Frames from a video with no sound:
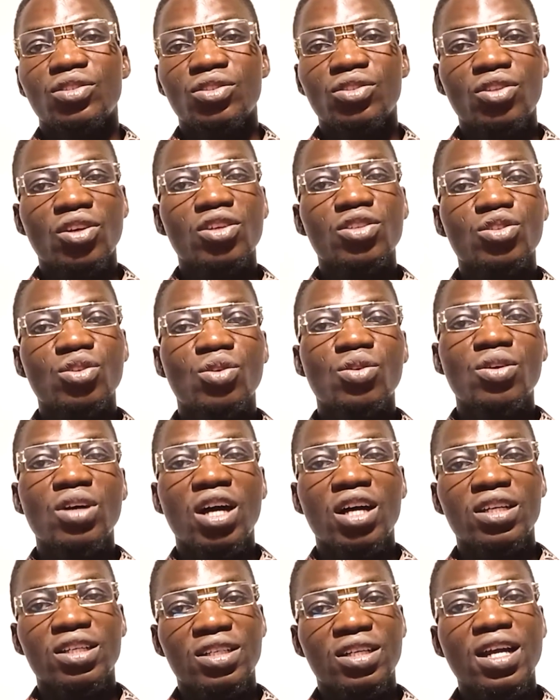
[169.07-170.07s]
Just go
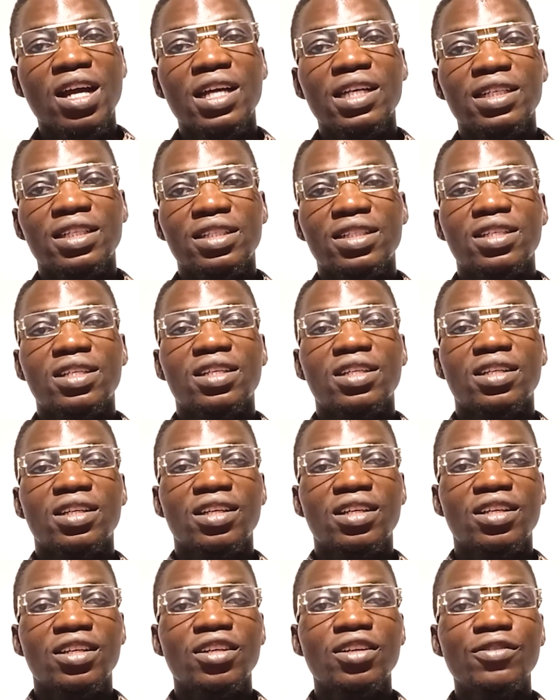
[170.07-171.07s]
and try it.
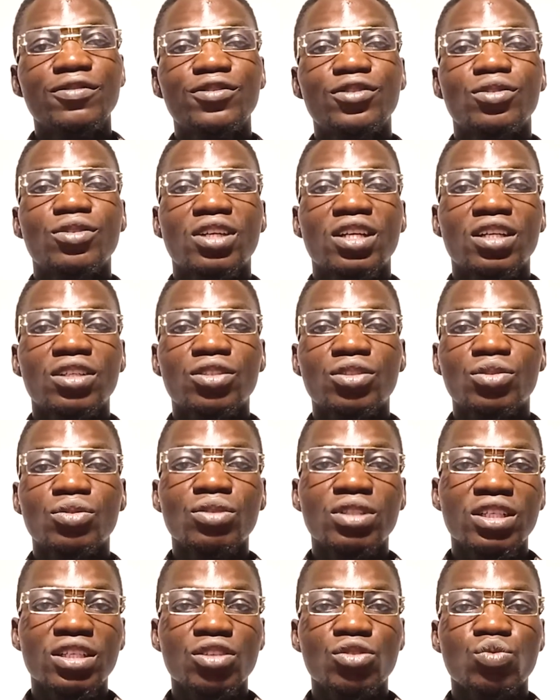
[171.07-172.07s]
If you can
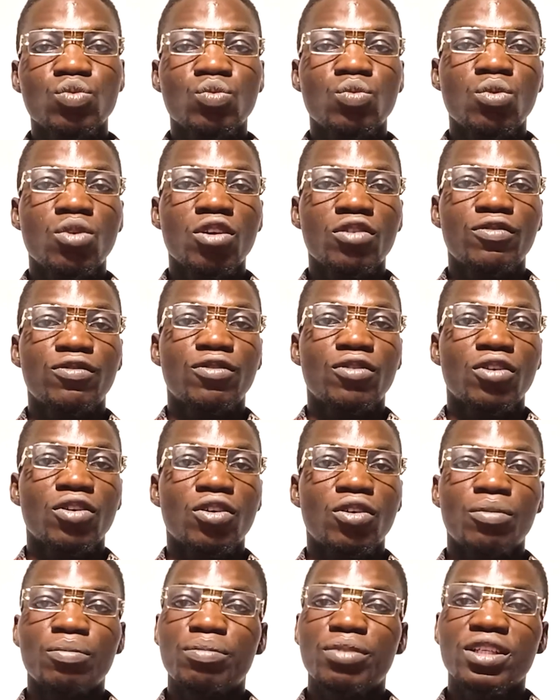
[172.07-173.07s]
do this work for
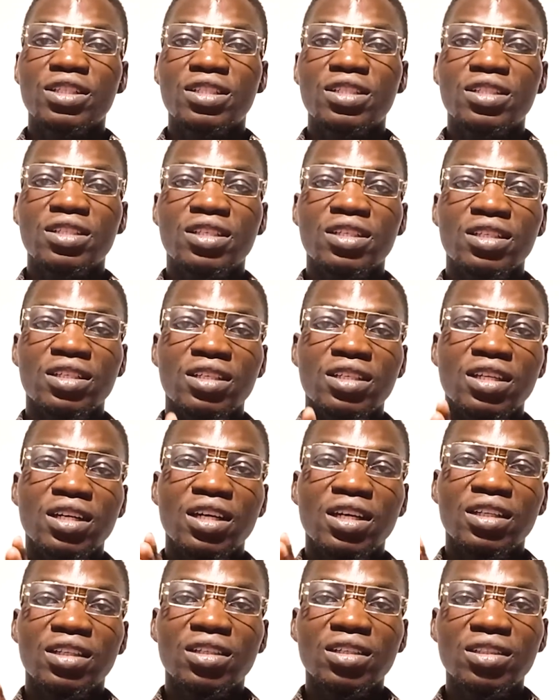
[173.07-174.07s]
complete the
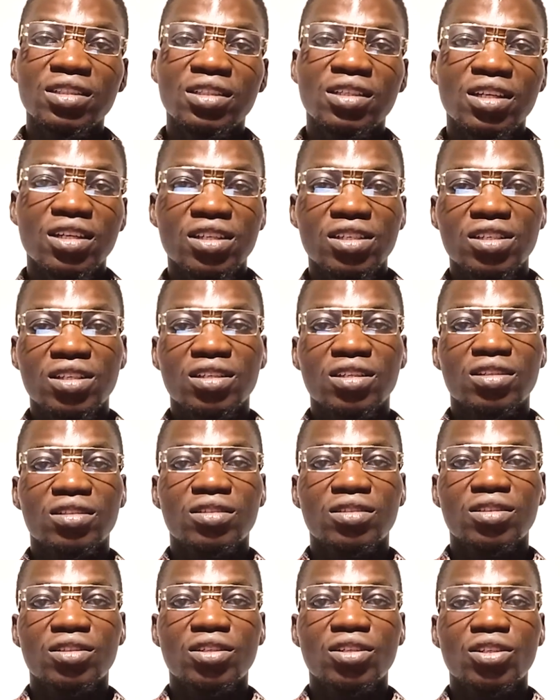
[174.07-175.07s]
3 days,
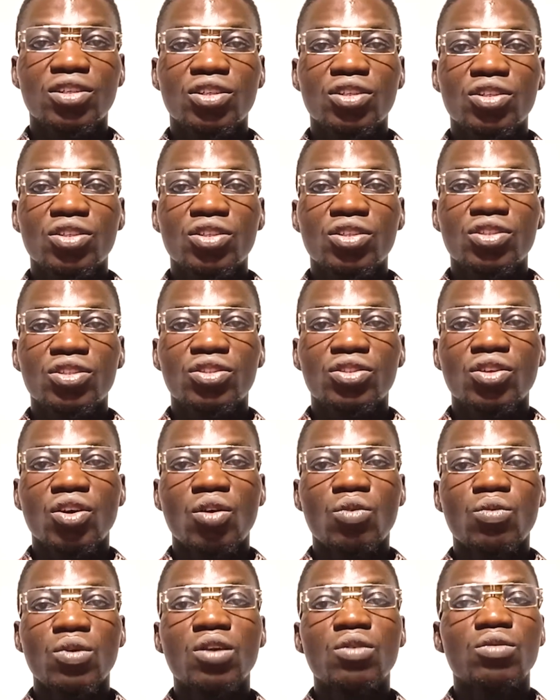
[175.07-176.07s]

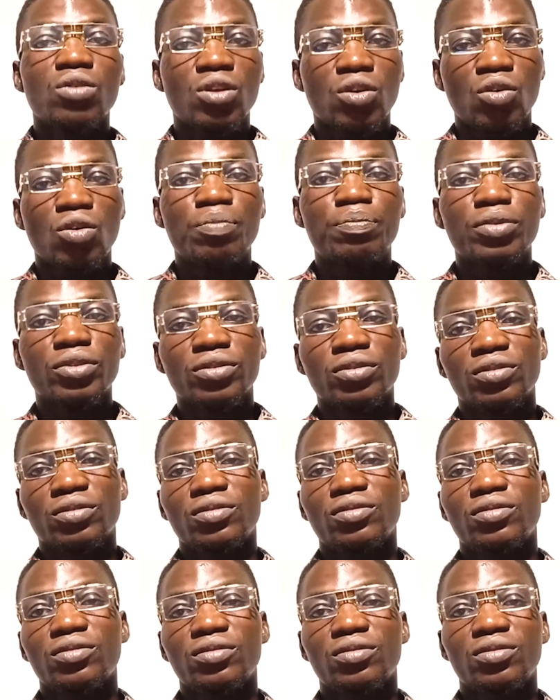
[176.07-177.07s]
your way will open.
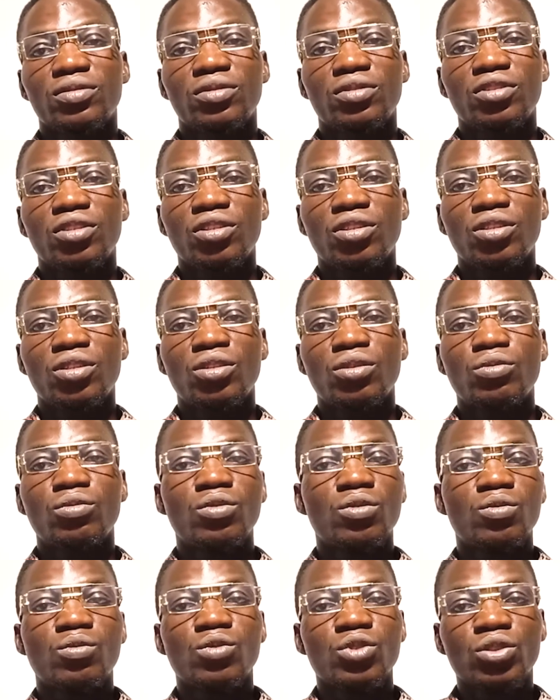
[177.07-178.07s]

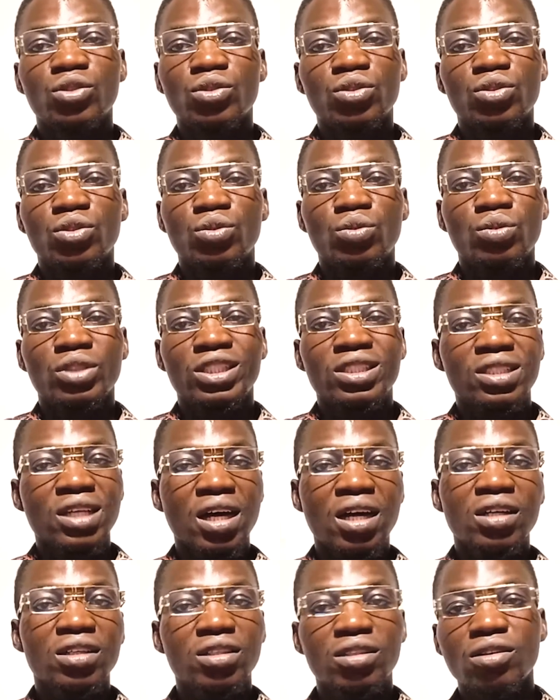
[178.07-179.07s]
You will
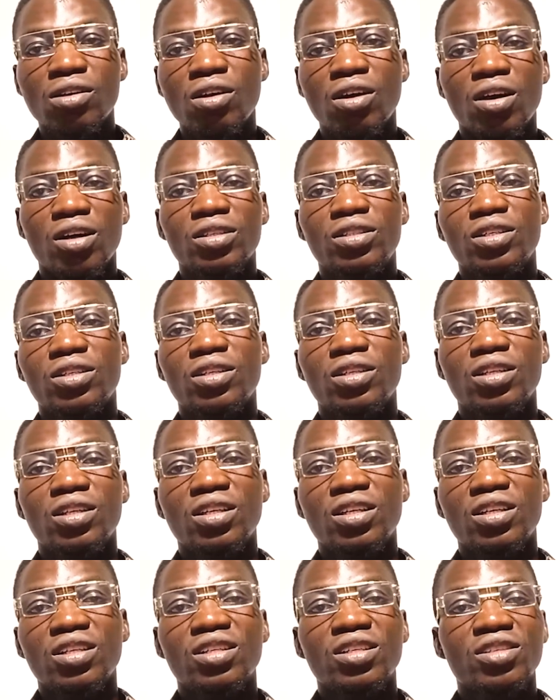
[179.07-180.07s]
thank God.
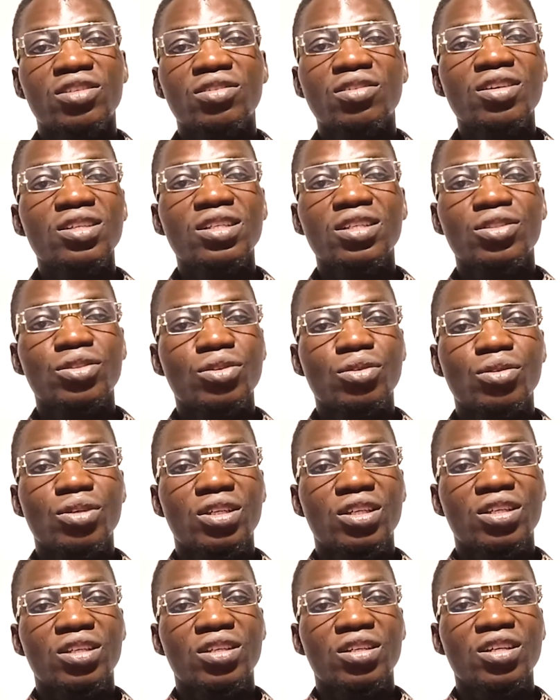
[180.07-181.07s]
It's not a joke.